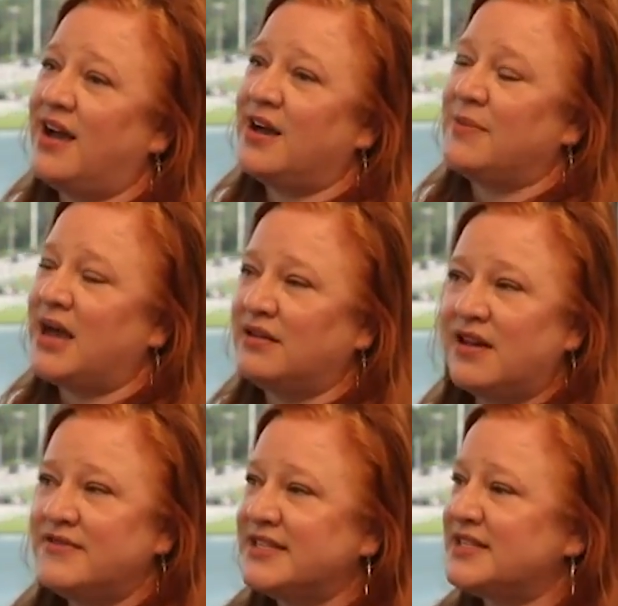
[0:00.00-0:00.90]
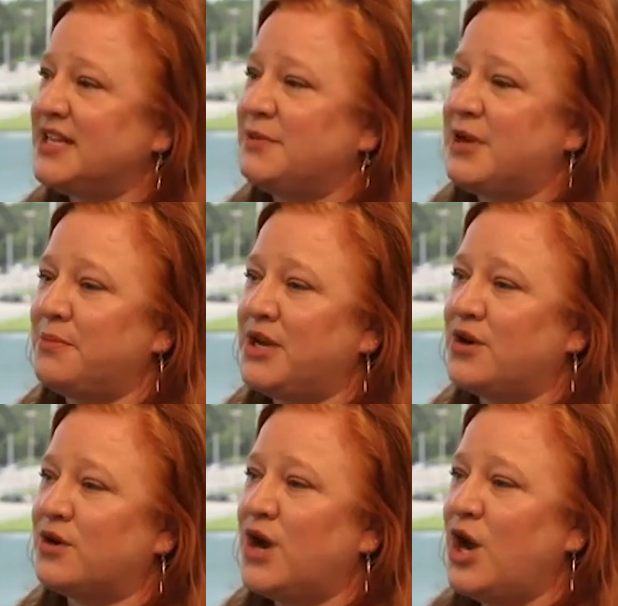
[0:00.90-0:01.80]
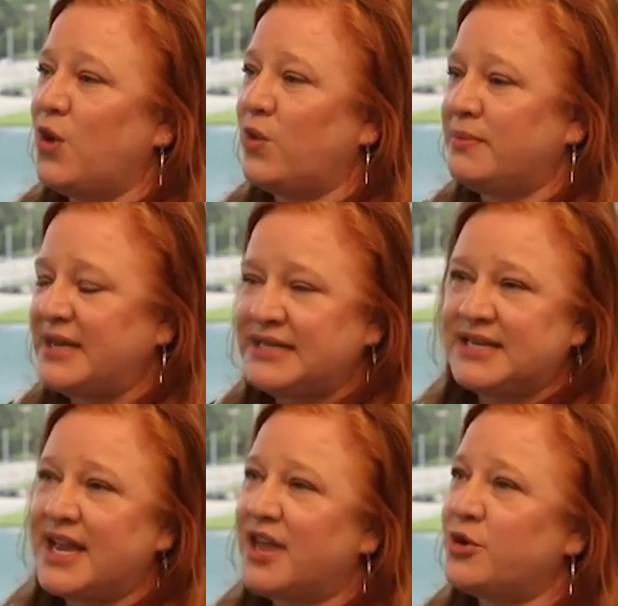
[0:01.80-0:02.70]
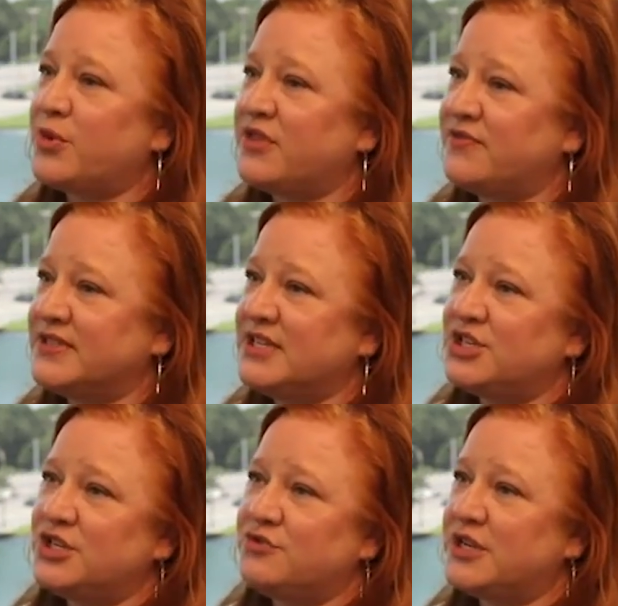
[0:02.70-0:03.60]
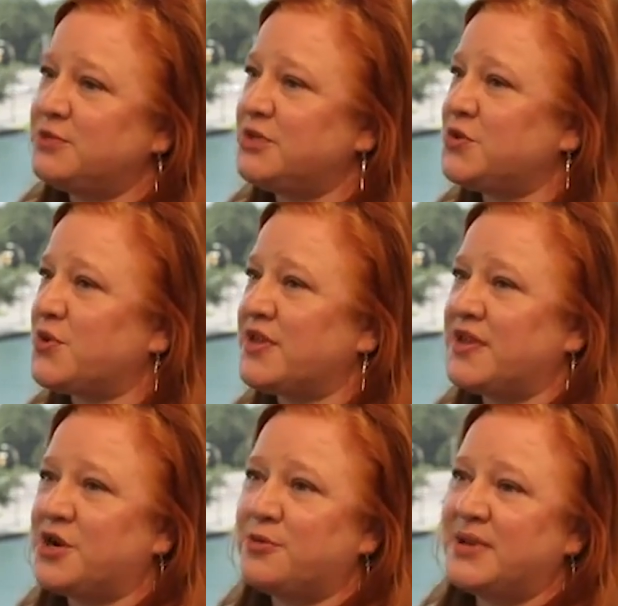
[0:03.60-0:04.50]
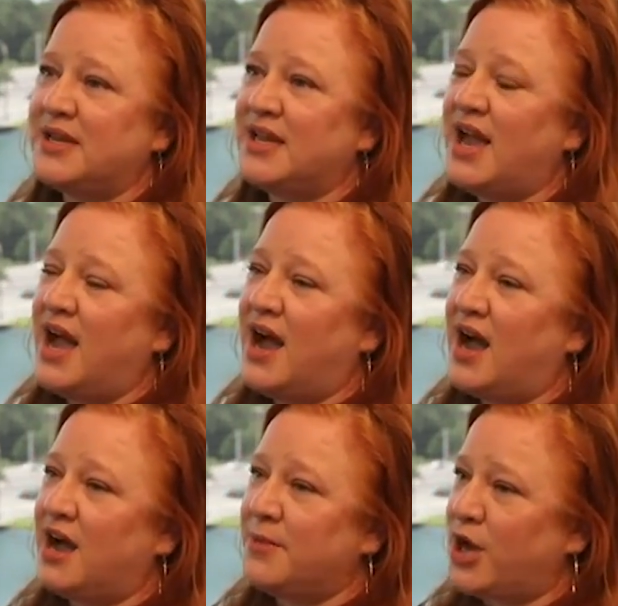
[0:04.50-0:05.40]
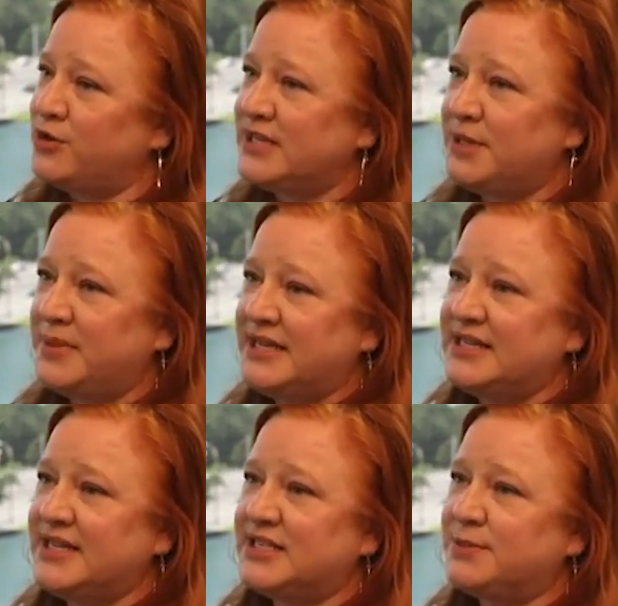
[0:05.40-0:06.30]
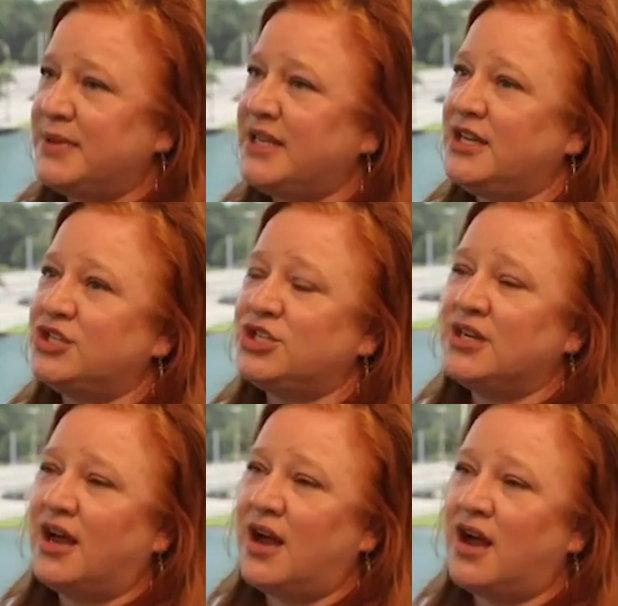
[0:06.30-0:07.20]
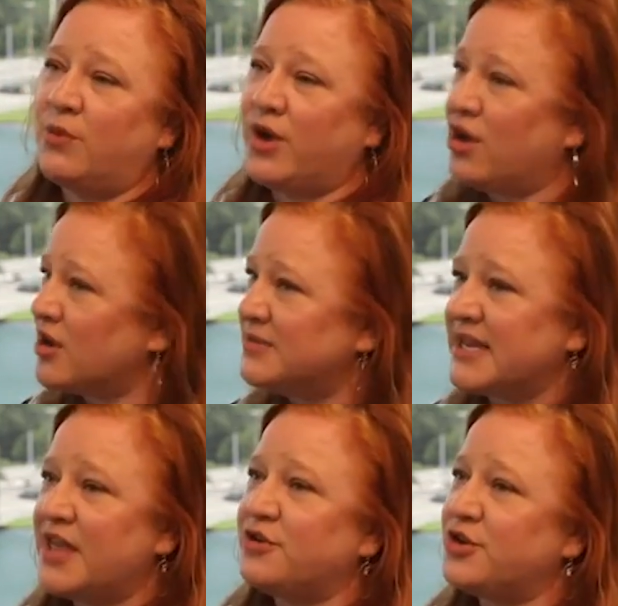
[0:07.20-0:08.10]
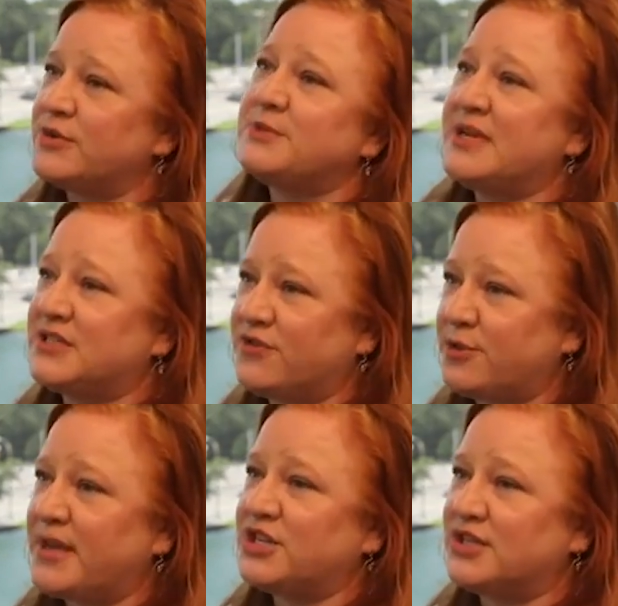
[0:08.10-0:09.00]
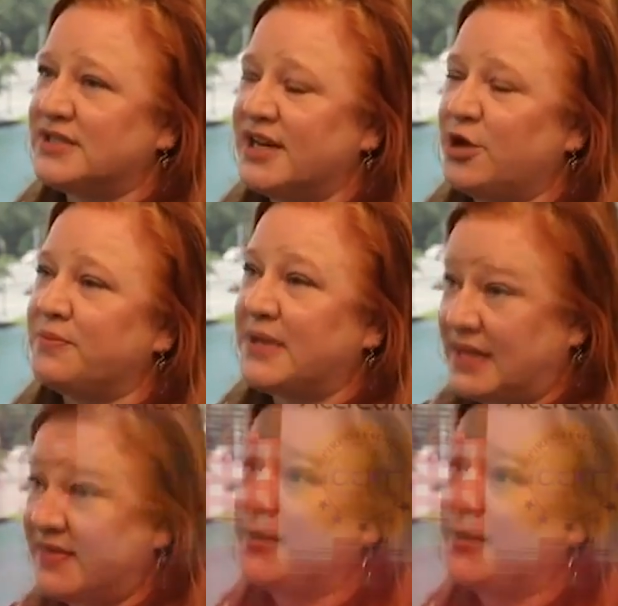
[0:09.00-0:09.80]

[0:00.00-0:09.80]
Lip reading: I love this team up here. We meet together with the physician, respiratory therapy, OT, PT, speech. We all come together to do what's best for the patients and help get